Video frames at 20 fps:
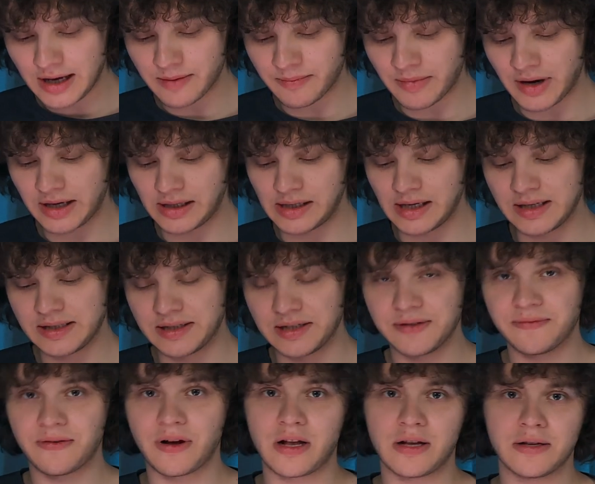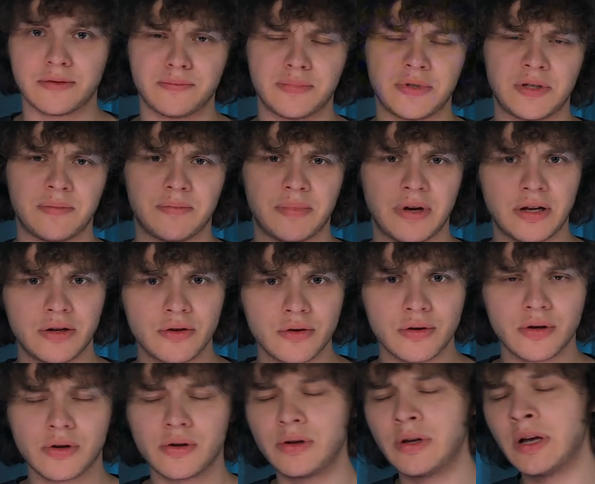In my case, it's Files by
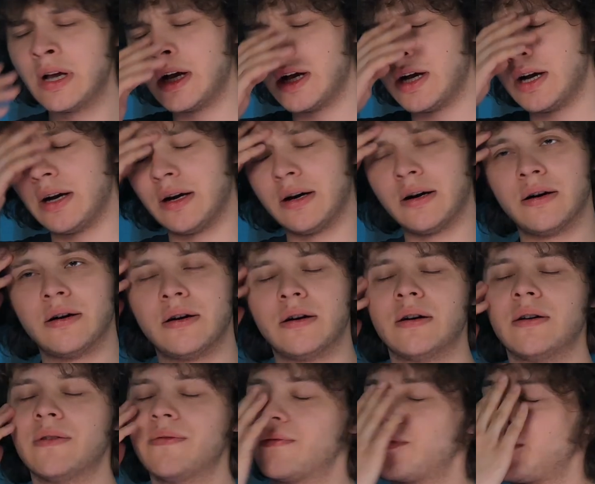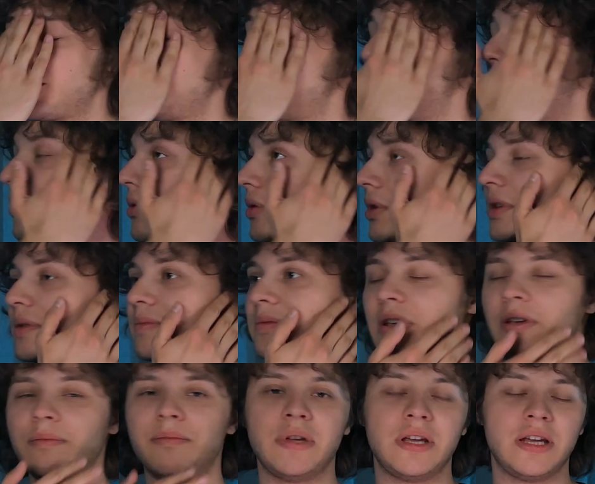Google. Uh, for you, it
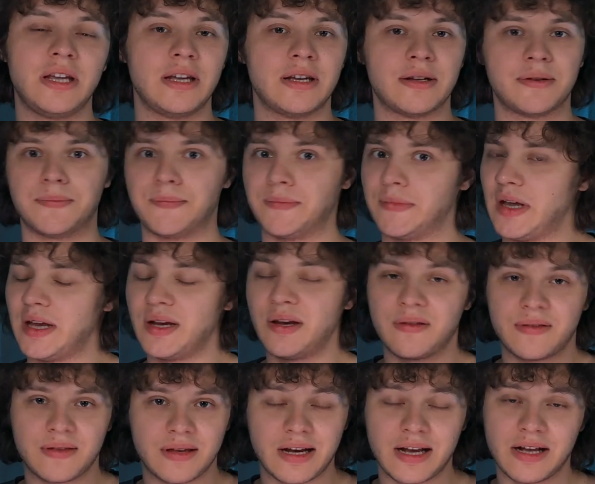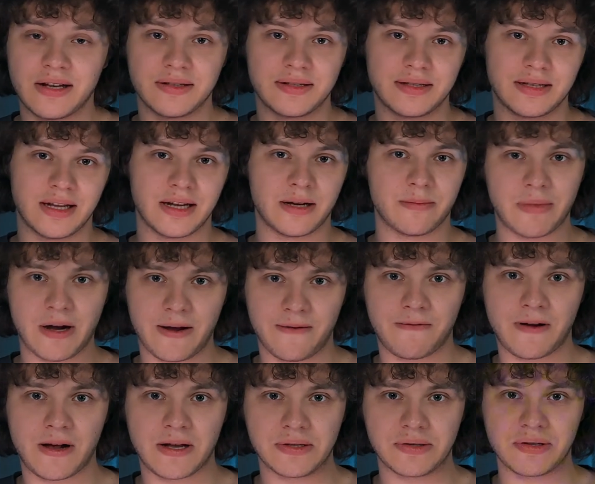may be anything else like my
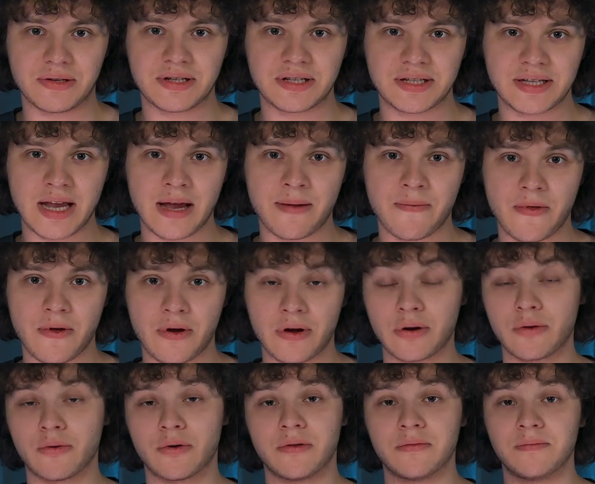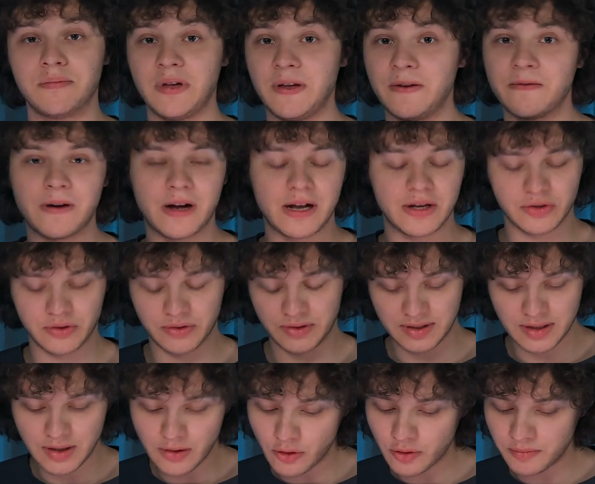files on Samsung or Mi Files on
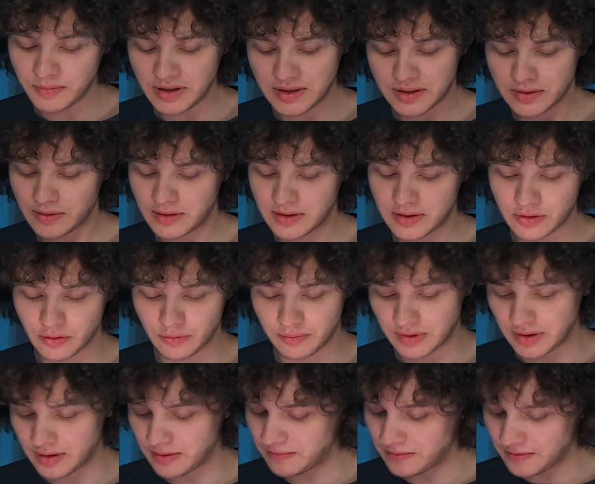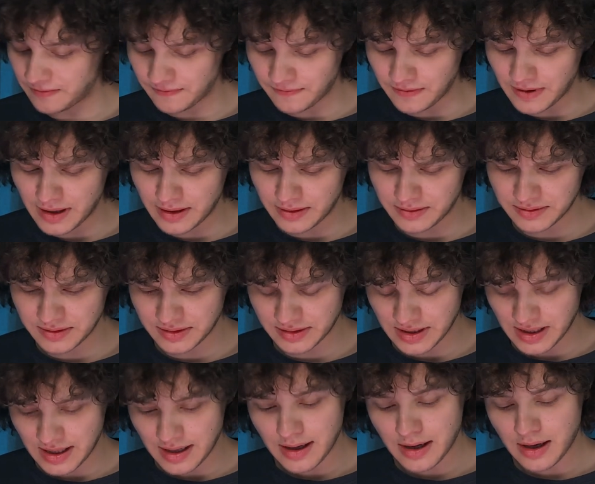Xiaomi. So let's open up files,
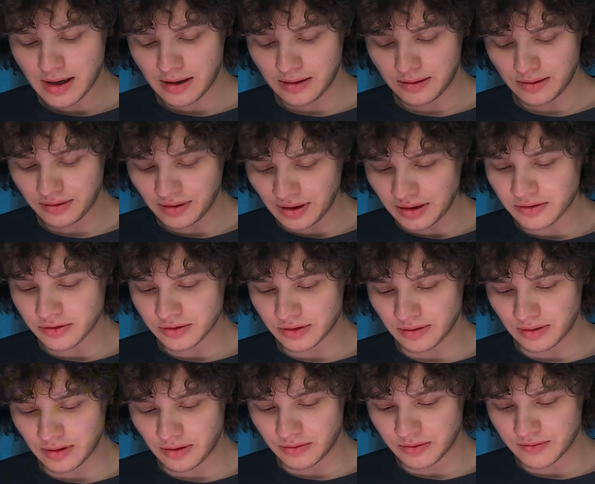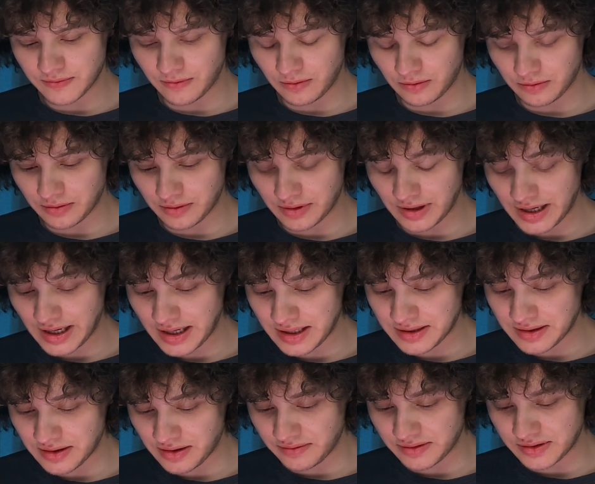look at your downloads folder,
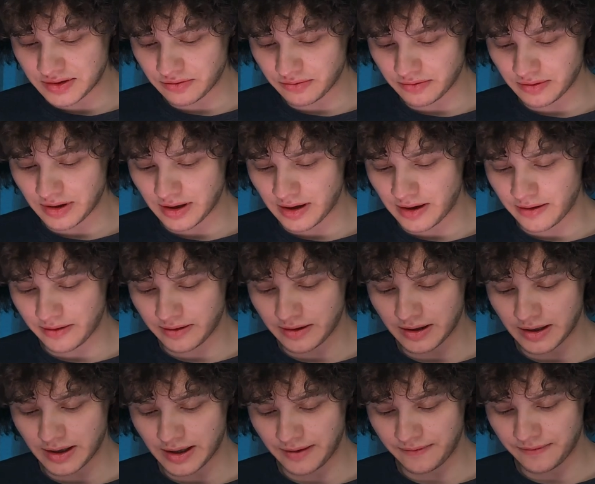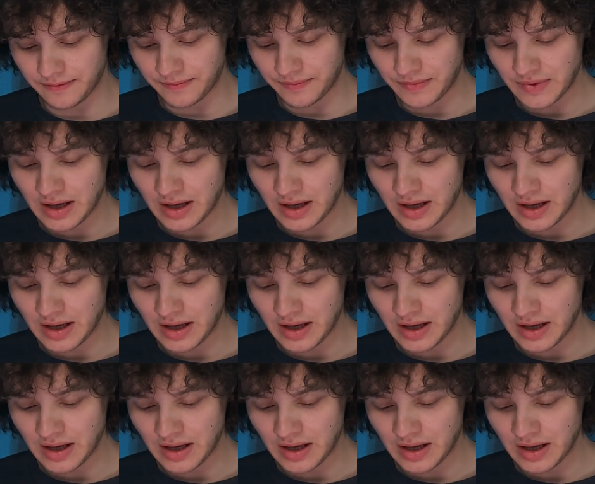and there's your archive.